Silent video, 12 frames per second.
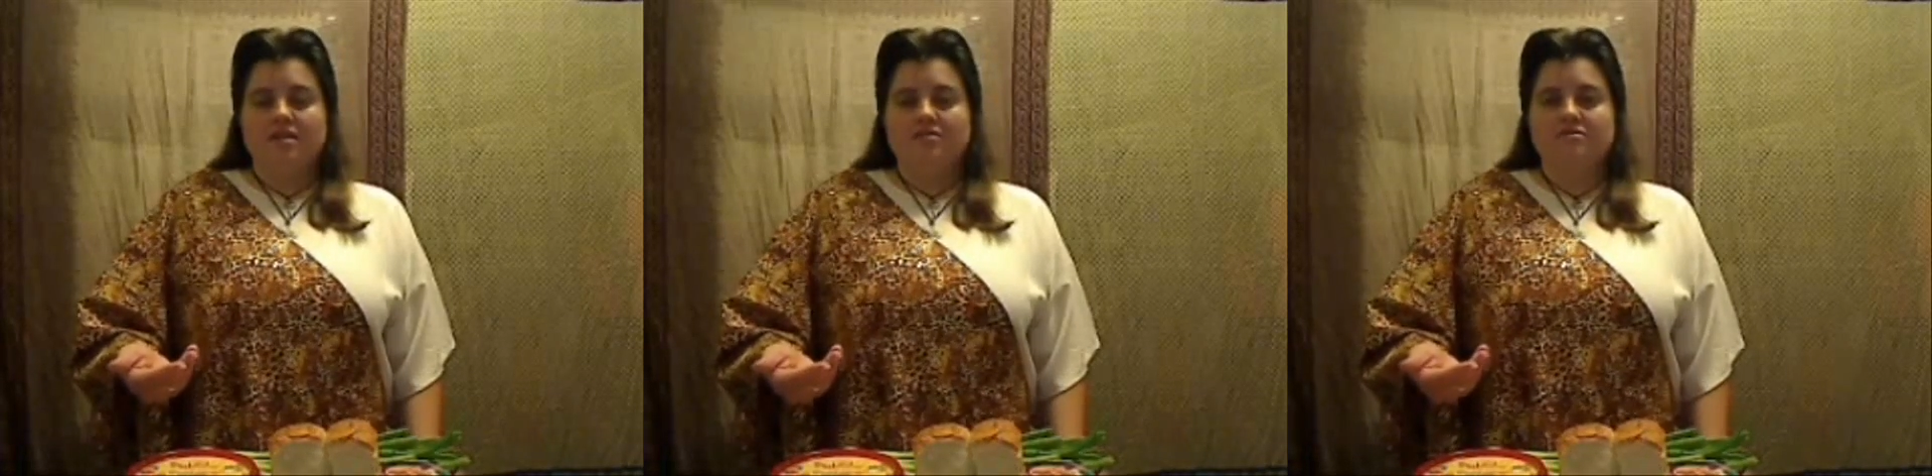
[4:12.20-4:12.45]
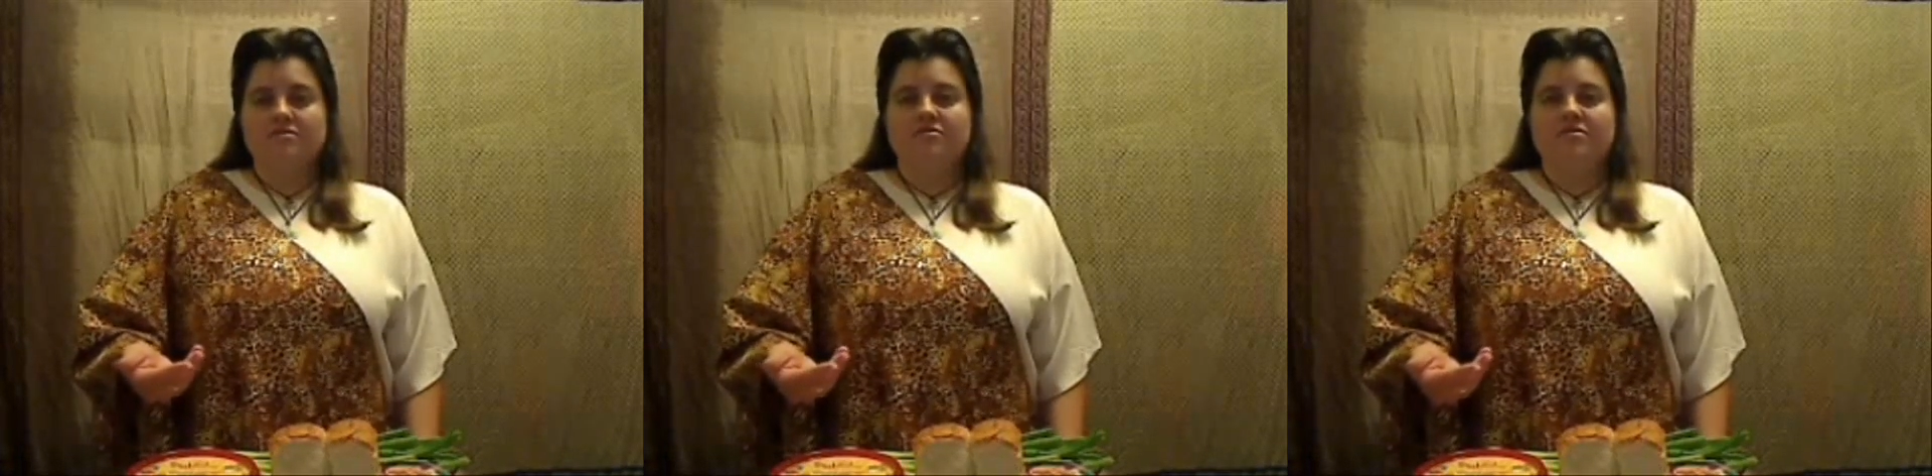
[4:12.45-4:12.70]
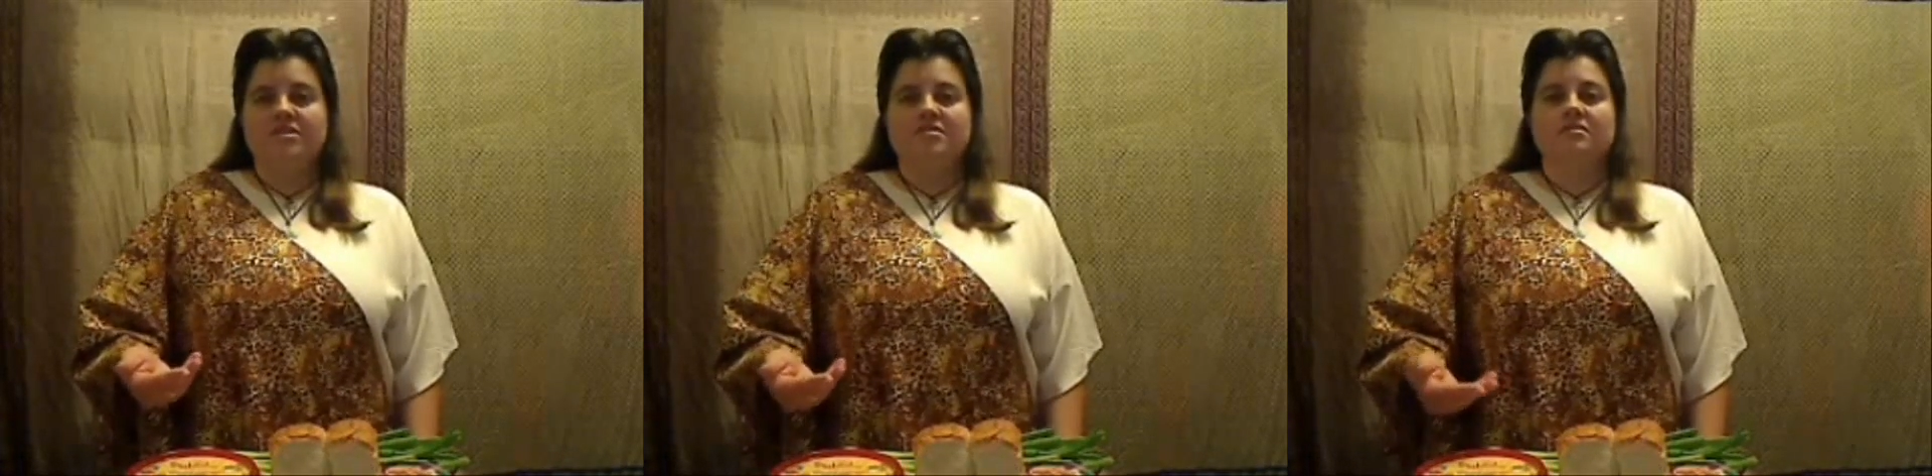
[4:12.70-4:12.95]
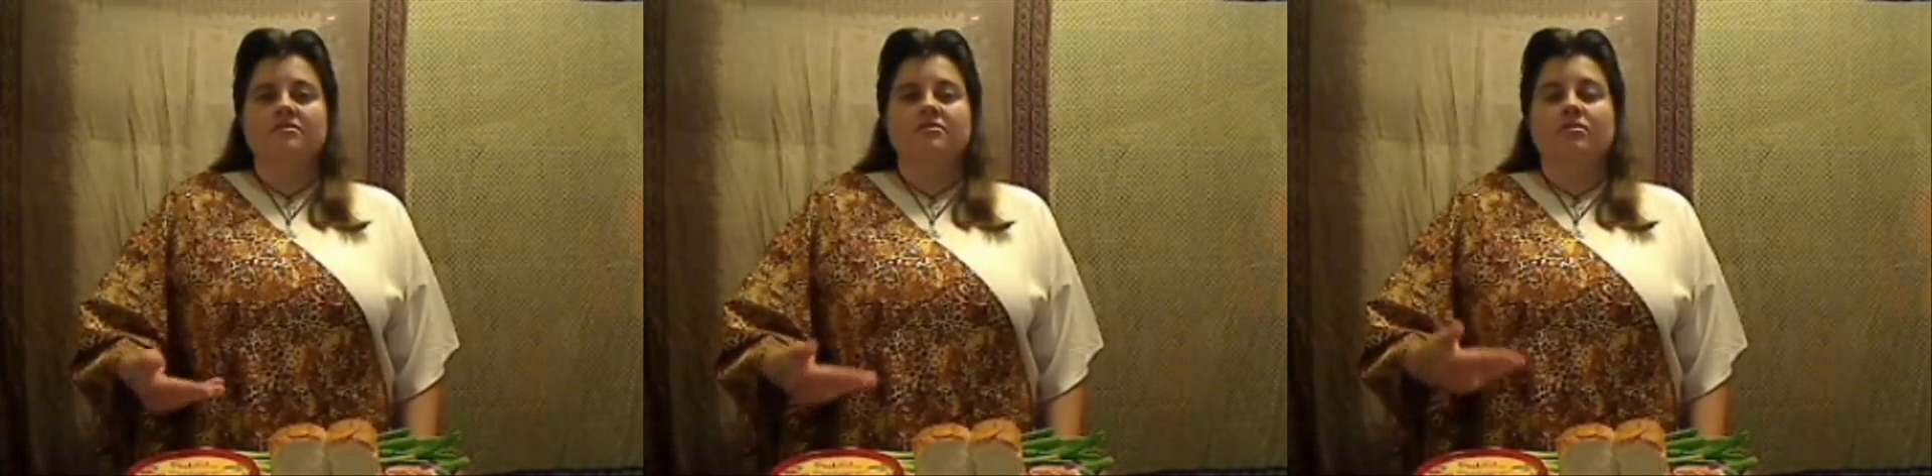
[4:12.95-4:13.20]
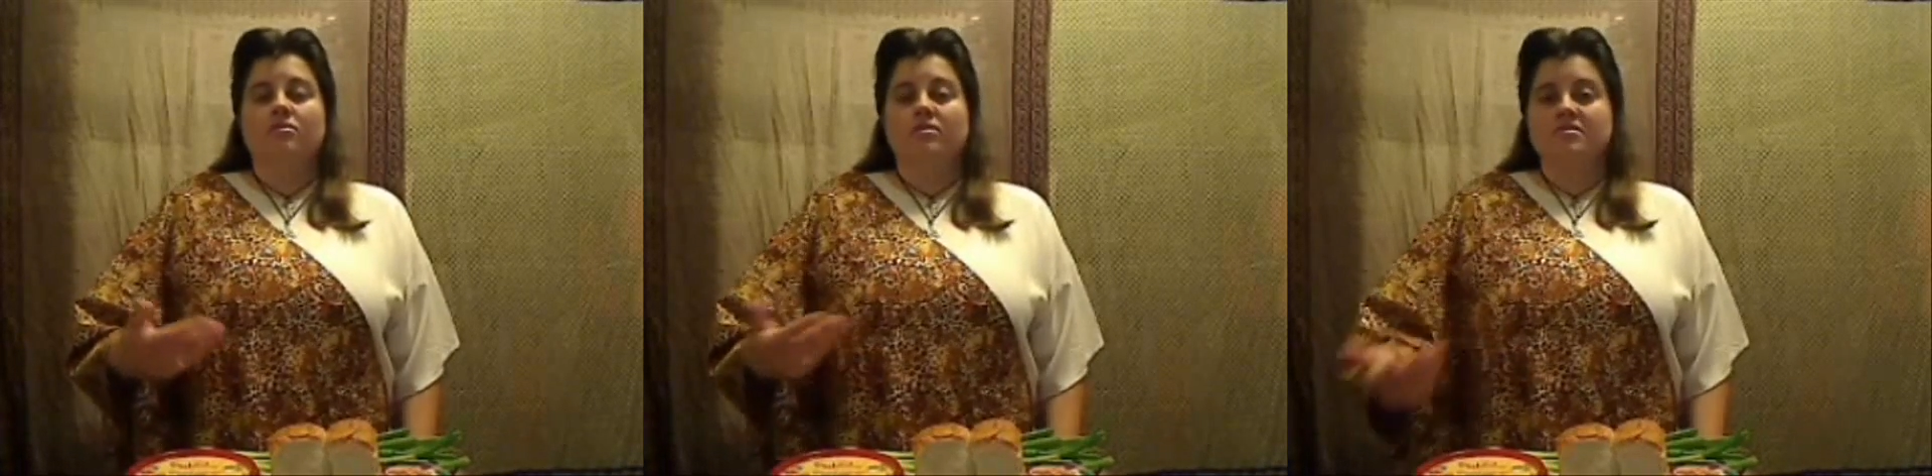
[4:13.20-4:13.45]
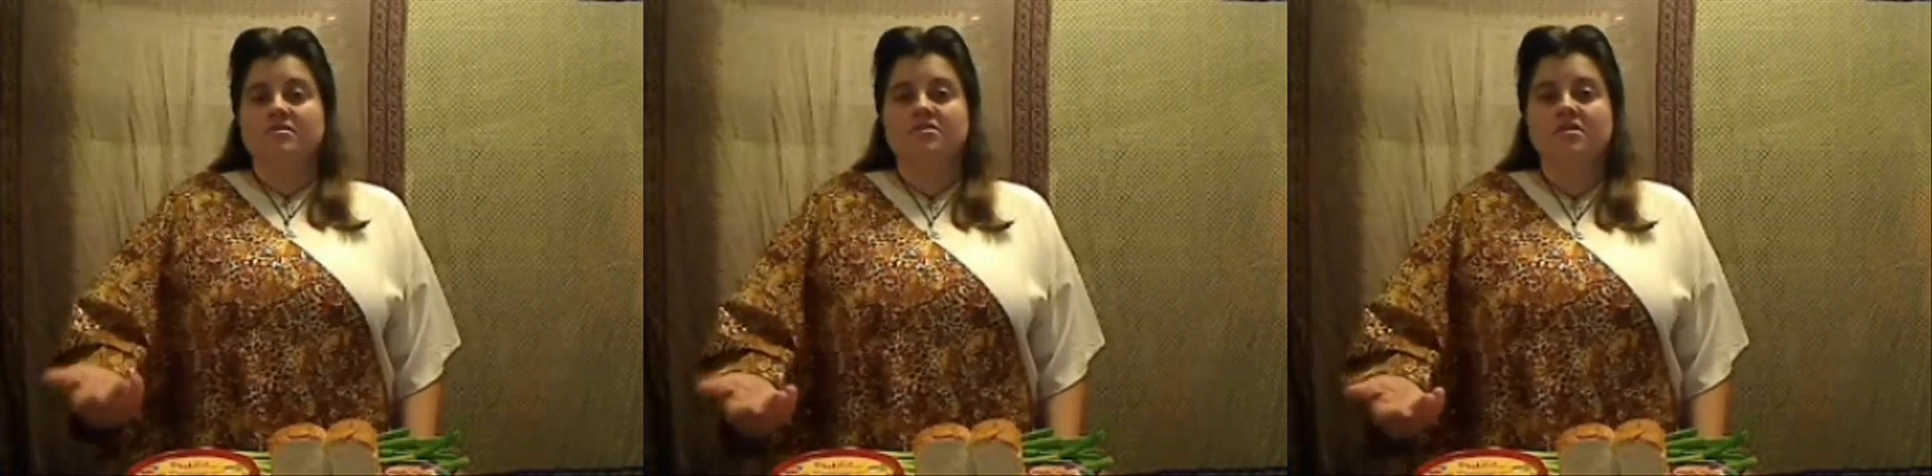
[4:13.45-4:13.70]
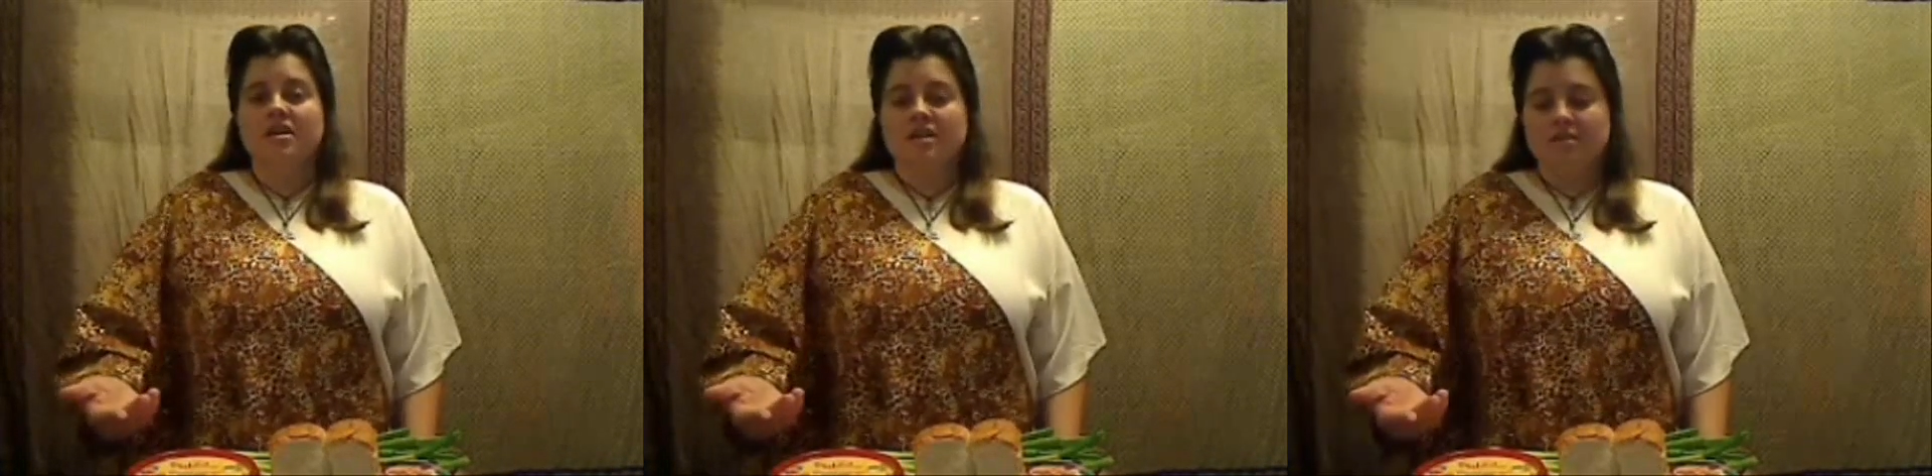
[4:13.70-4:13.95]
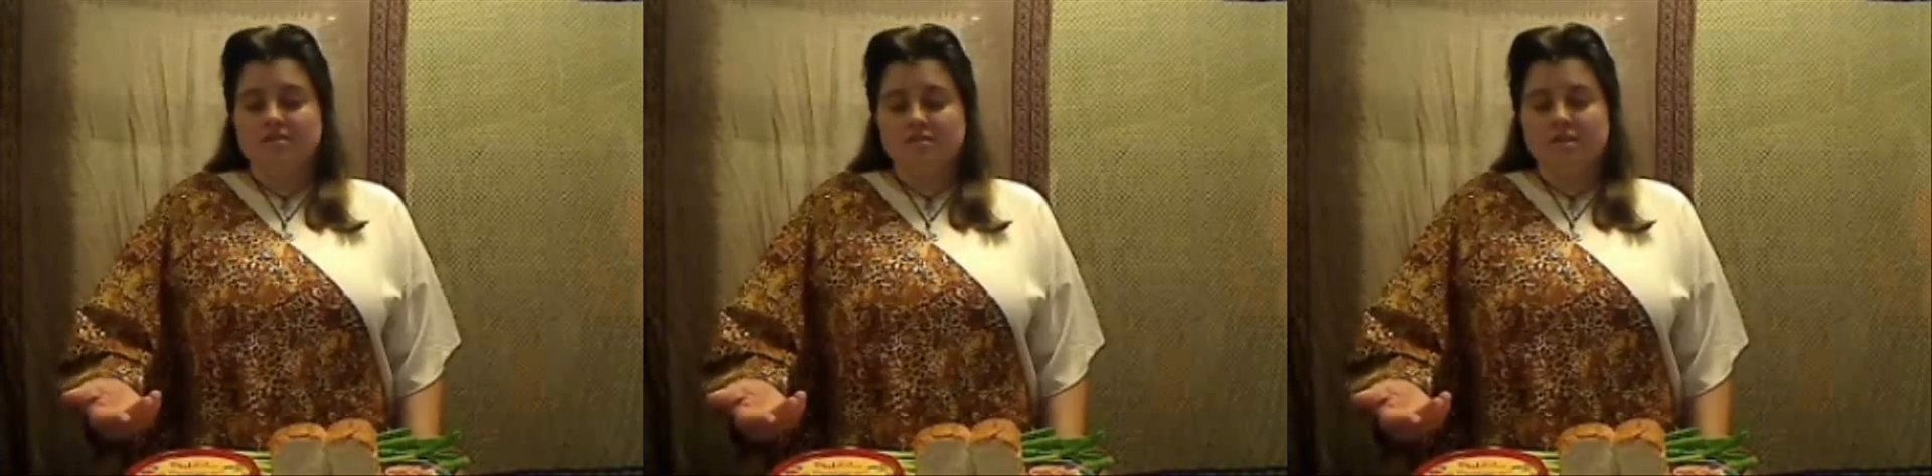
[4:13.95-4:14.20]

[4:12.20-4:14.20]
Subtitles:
for the Feast of Horus the Child,